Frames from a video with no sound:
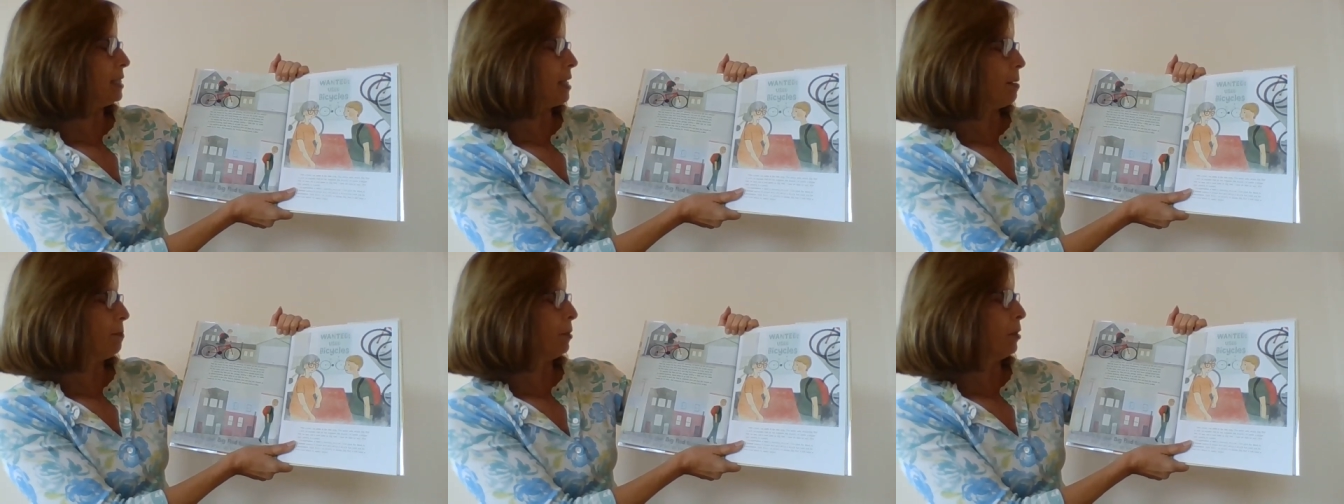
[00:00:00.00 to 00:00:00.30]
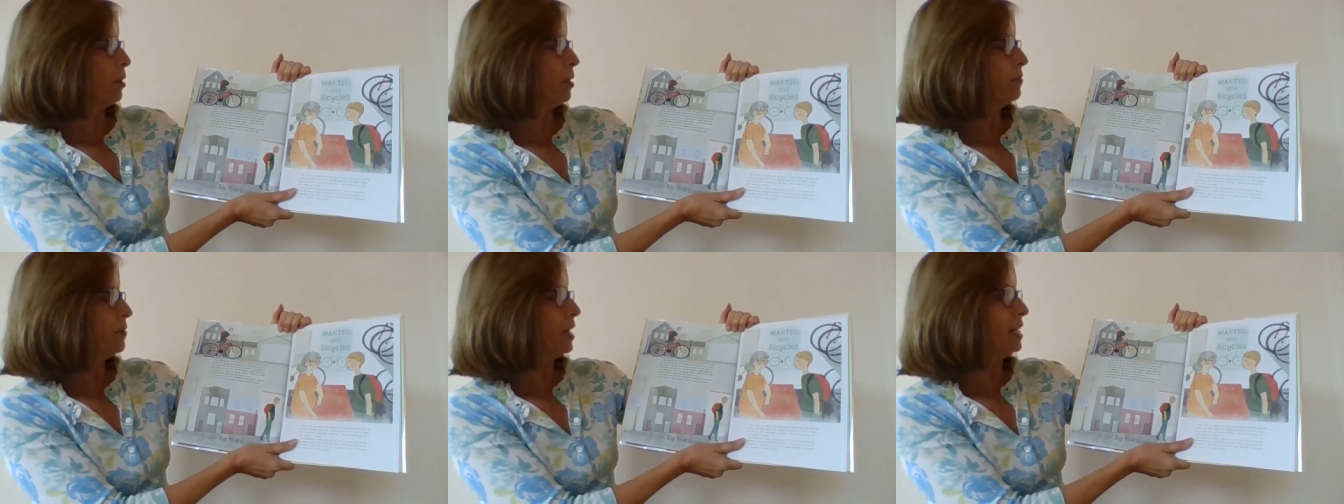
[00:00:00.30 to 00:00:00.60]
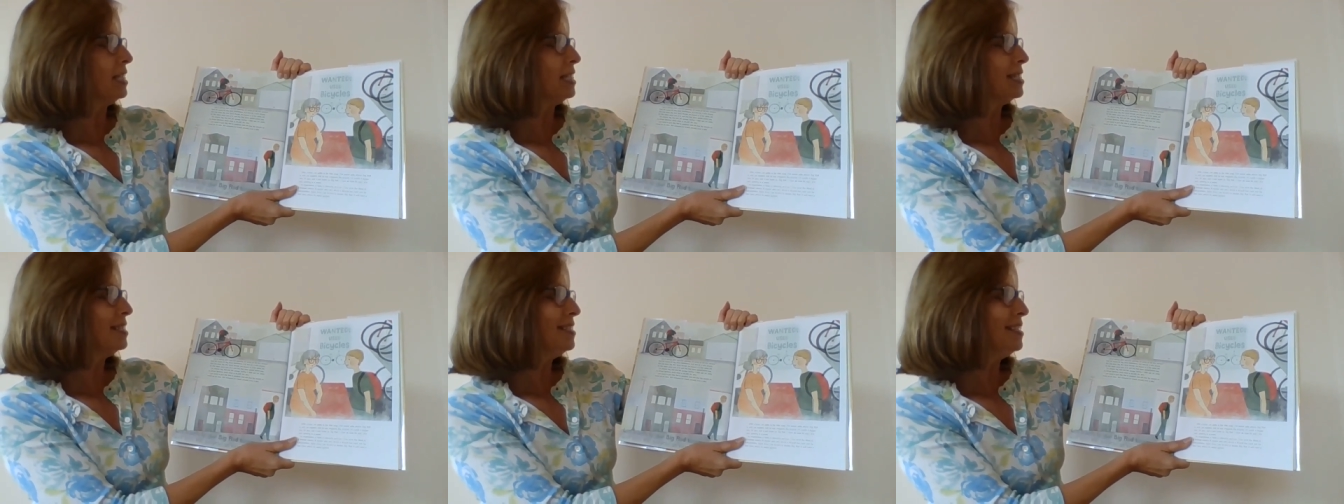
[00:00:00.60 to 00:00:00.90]
summer
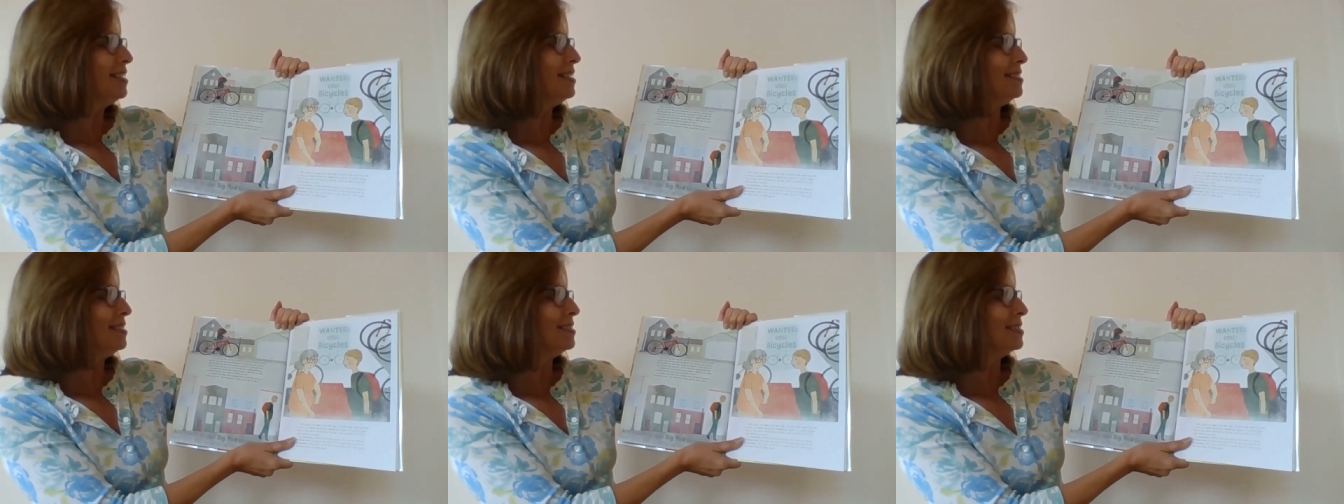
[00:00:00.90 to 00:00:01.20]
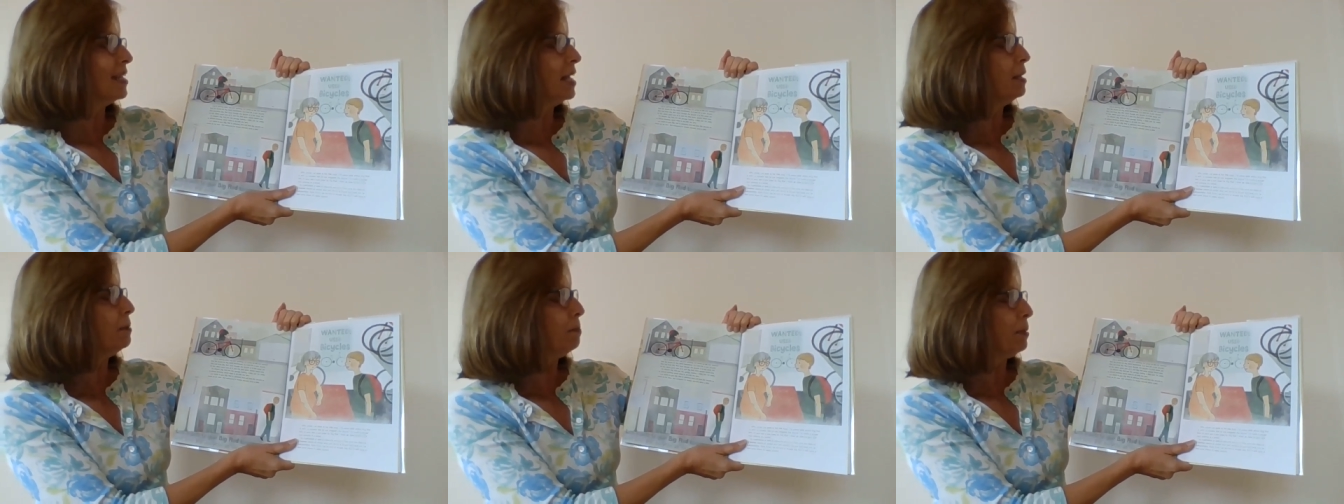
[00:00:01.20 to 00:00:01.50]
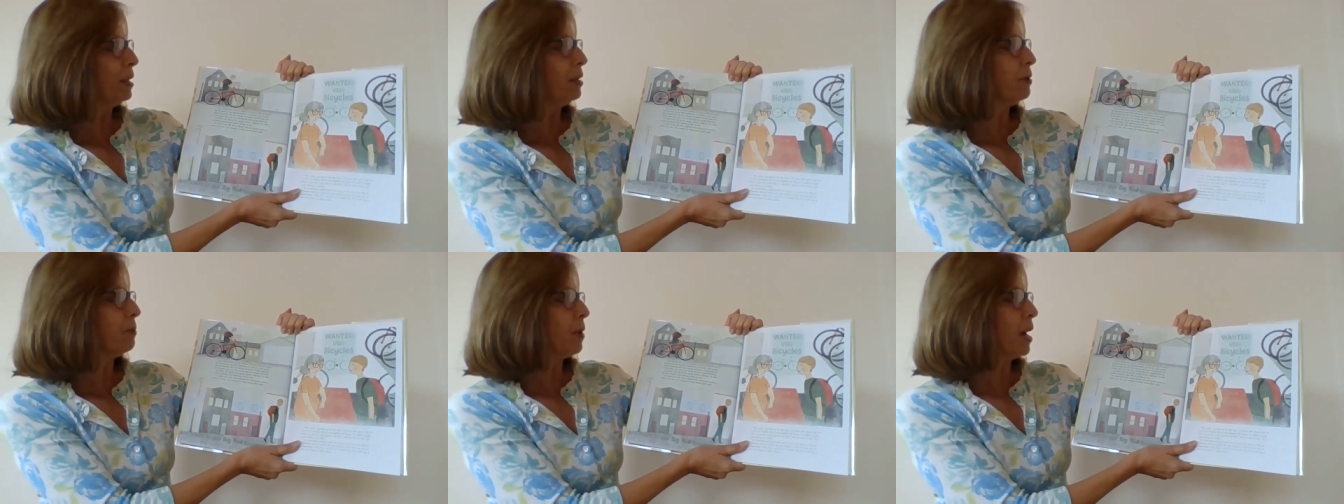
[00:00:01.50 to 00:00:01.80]
that his knees hit
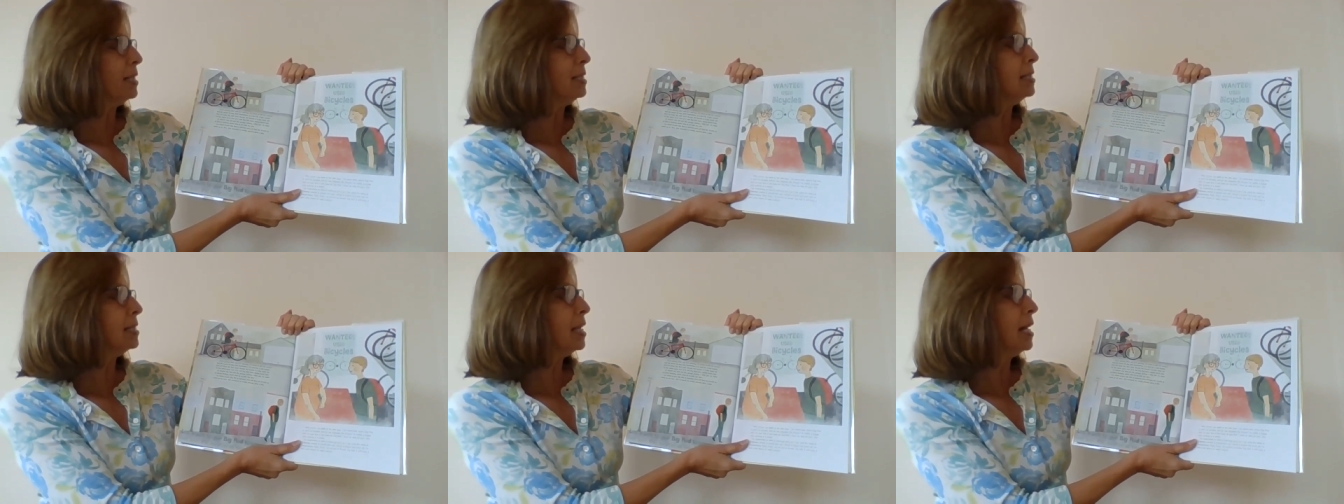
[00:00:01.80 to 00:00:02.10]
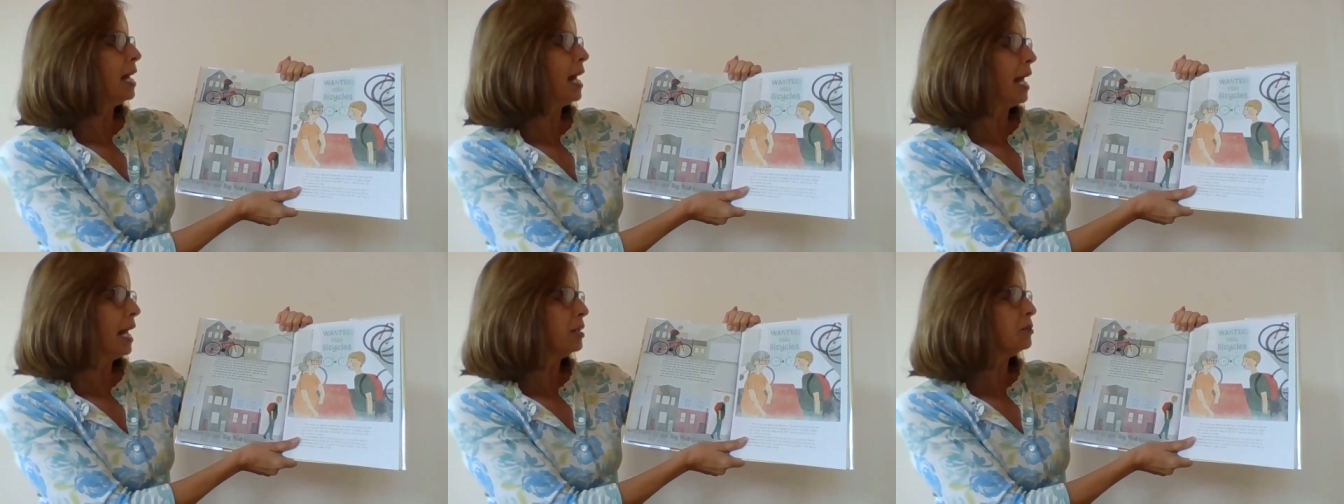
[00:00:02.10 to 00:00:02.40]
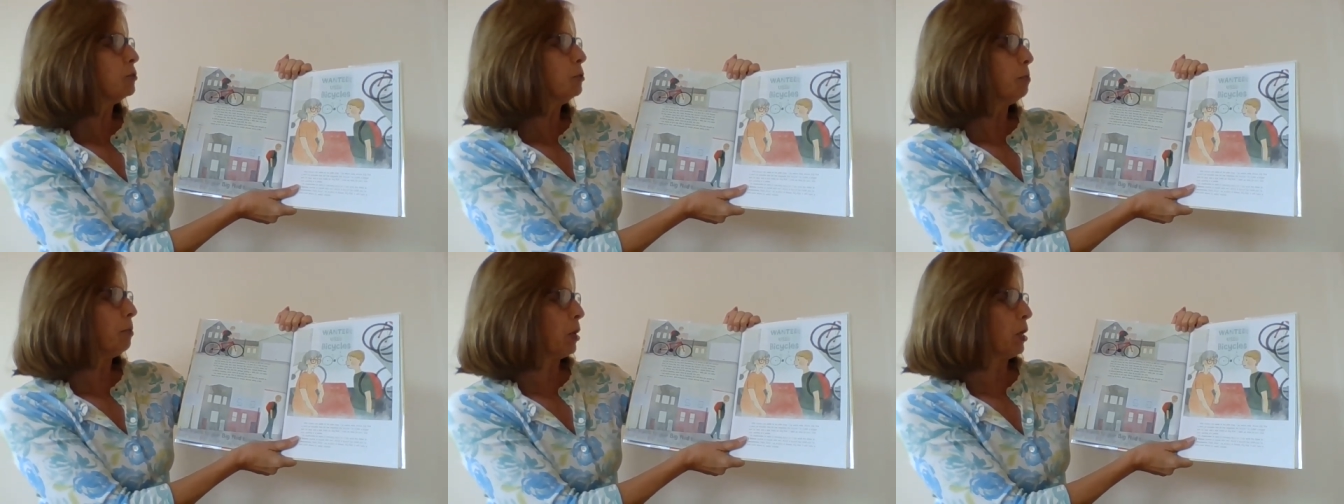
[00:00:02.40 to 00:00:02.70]
Big Red's
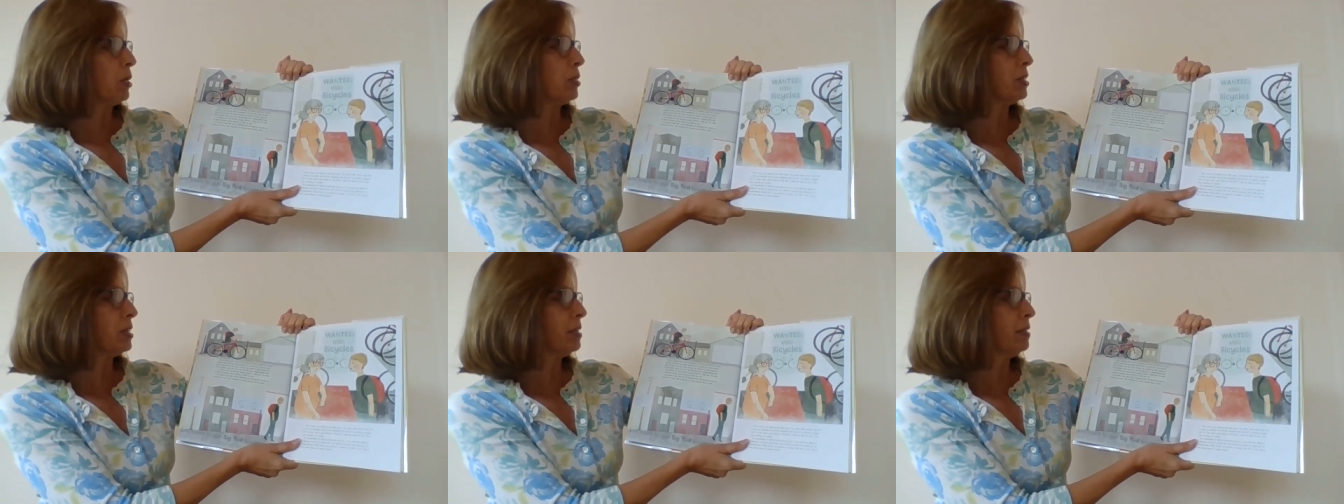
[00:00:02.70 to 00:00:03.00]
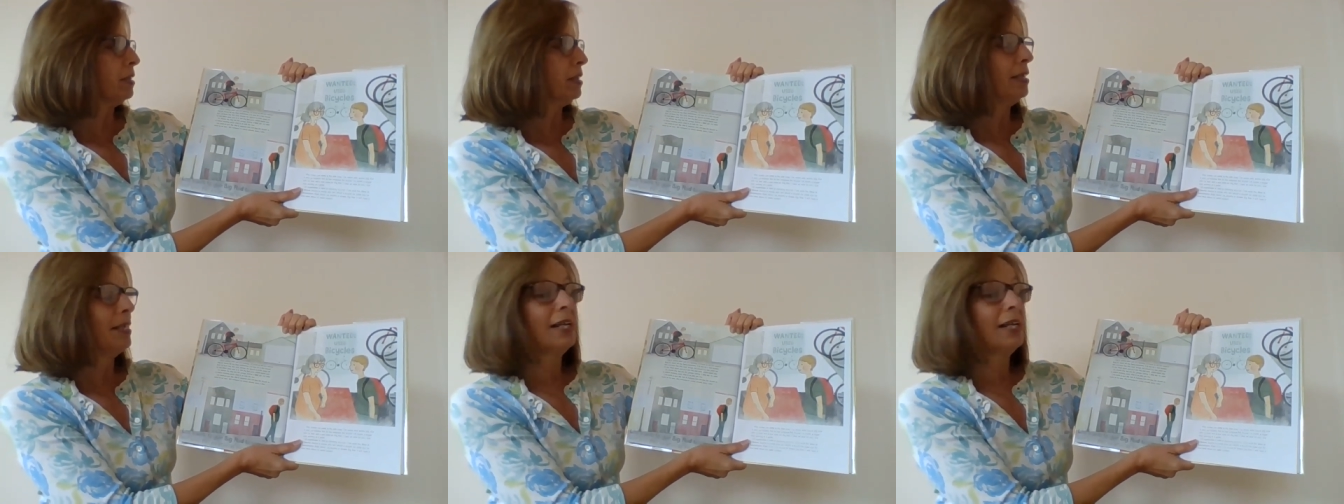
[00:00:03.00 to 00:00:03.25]
handlebars.